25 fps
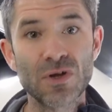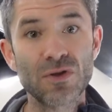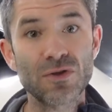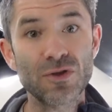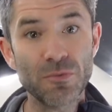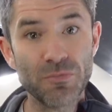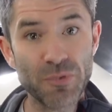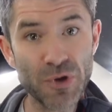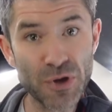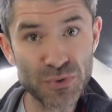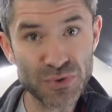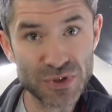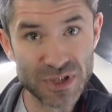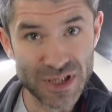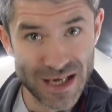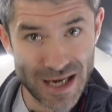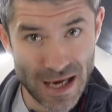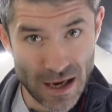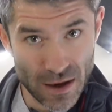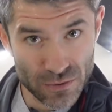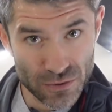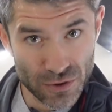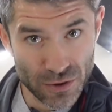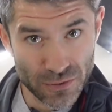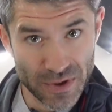The beauty
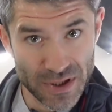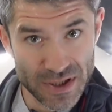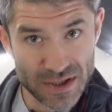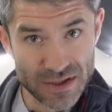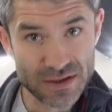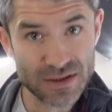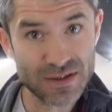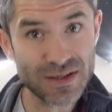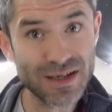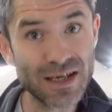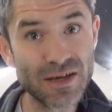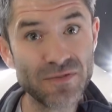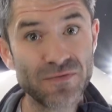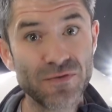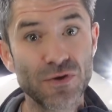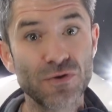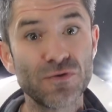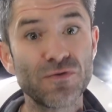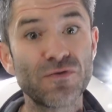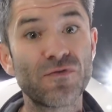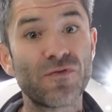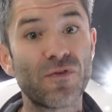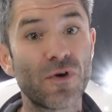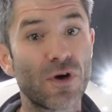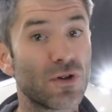now though is, if you
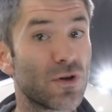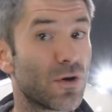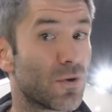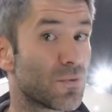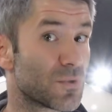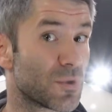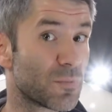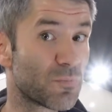followed